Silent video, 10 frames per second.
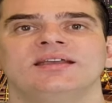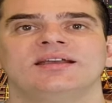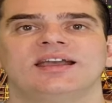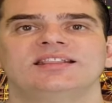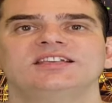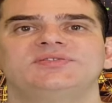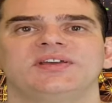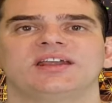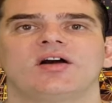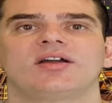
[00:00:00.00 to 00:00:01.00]
In this
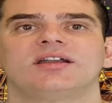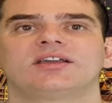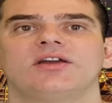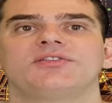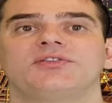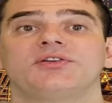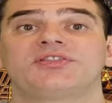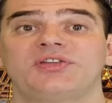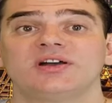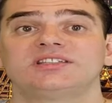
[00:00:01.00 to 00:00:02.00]
video, I'm going to go through
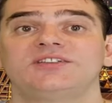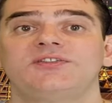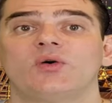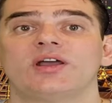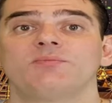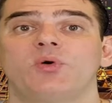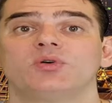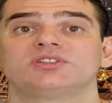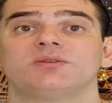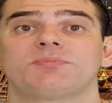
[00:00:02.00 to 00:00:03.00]
34
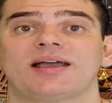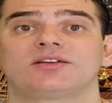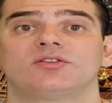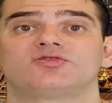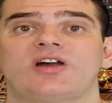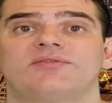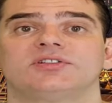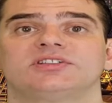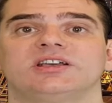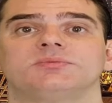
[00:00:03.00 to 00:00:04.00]
important Bangkok
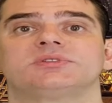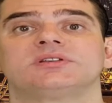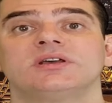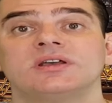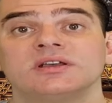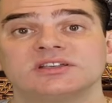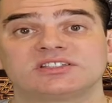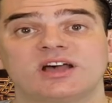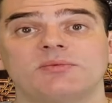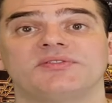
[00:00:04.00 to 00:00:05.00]
travel tips.
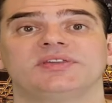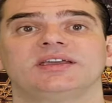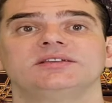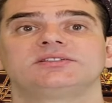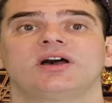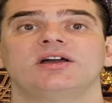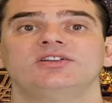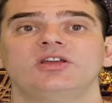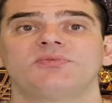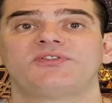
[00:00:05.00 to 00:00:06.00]
Some of these I
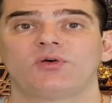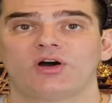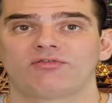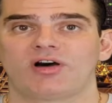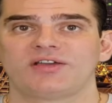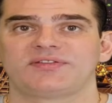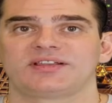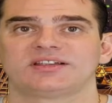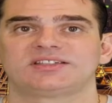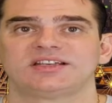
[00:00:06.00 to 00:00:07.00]
knew before arriving
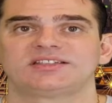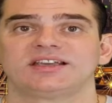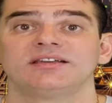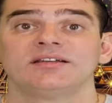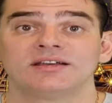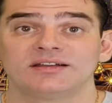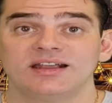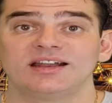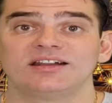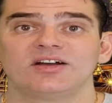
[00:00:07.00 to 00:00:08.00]
in the city
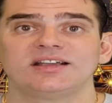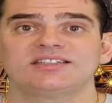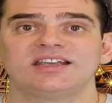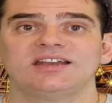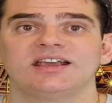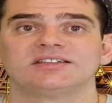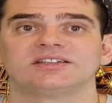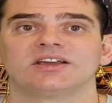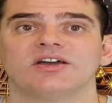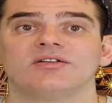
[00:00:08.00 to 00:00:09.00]
nearly 19 years
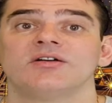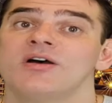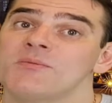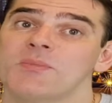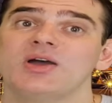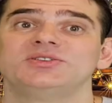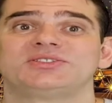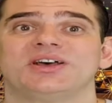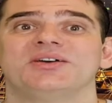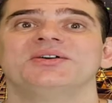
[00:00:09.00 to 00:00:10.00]
ago. Most,
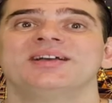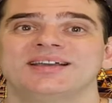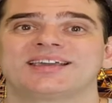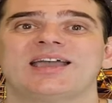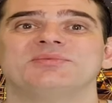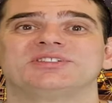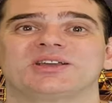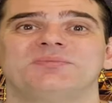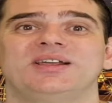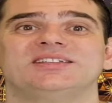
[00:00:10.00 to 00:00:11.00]
though, came as a
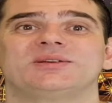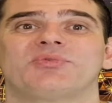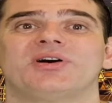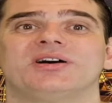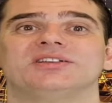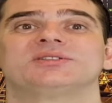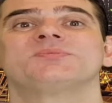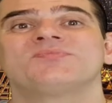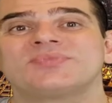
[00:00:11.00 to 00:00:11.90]
complete surprise.